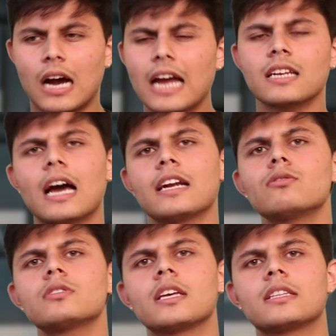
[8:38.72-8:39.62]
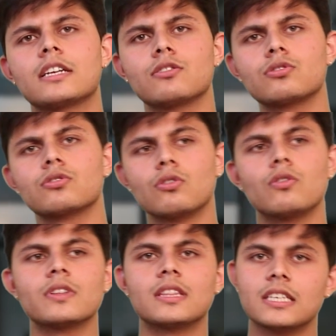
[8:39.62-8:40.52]
I don't think that you should go
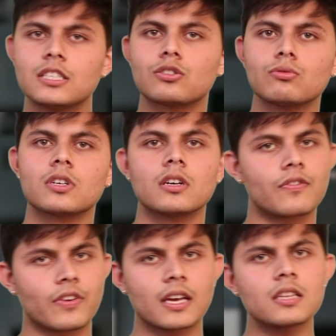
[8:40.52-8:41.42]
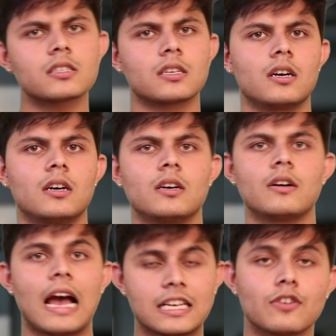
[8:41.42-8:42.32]
with these two certificates
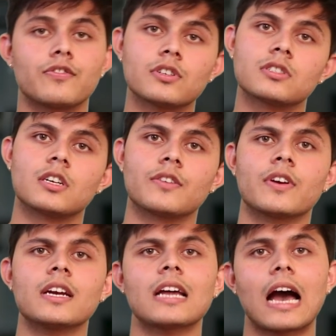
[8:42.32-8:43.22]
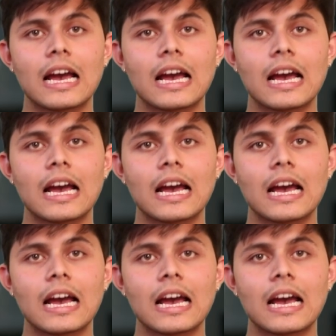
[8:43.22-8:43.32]
as your first certificate.